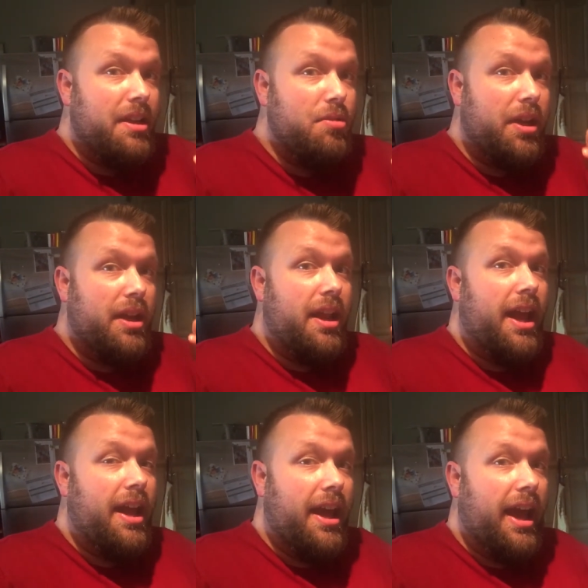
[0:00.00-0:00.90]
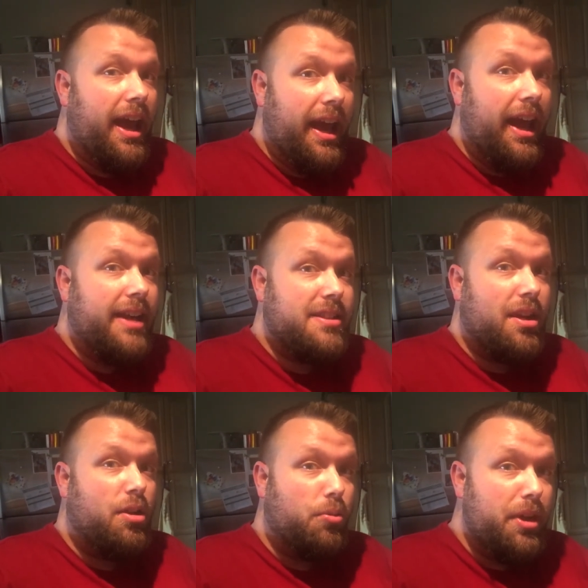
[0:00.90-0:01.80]
You can
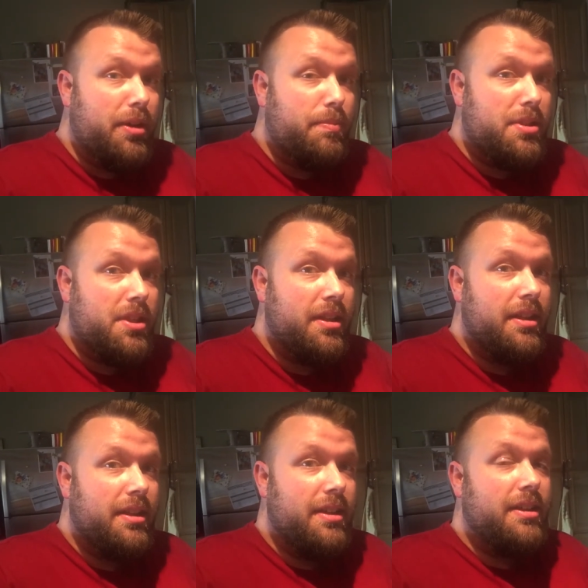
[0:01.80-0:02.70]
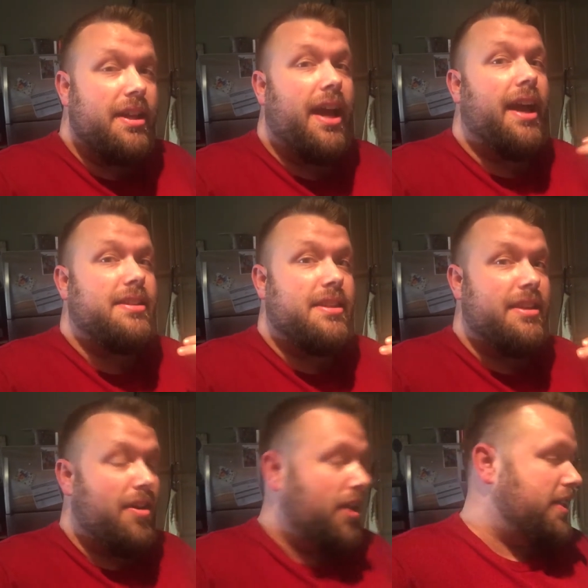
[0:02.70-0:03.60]
ask Gribs to ask
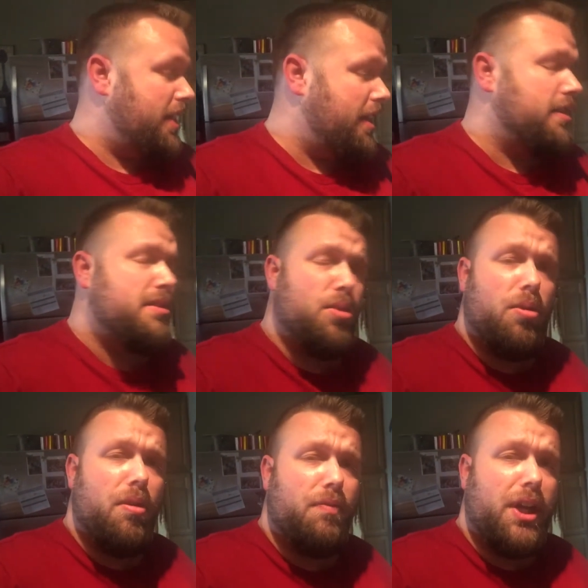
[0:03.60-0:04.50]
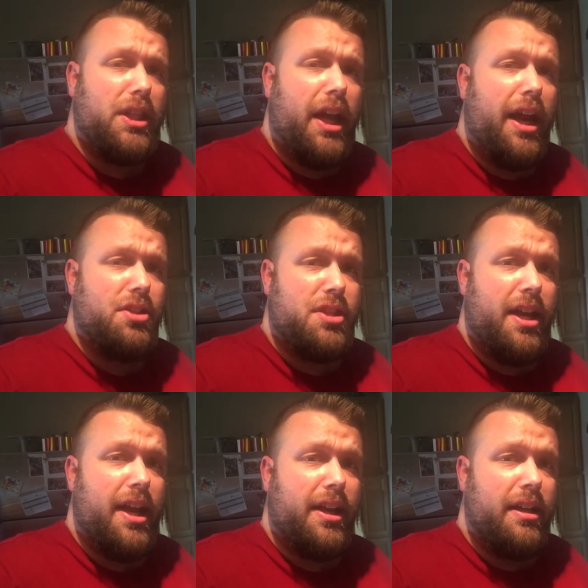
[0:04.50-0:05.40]
Derek Tant. So don't forget the
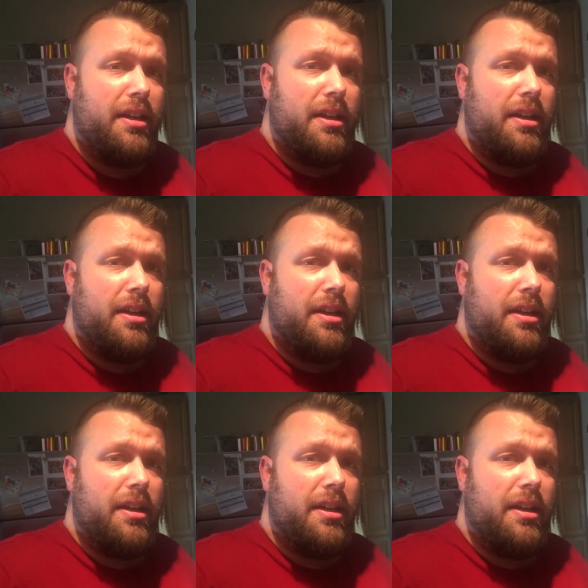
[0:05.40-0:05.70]
hashtag.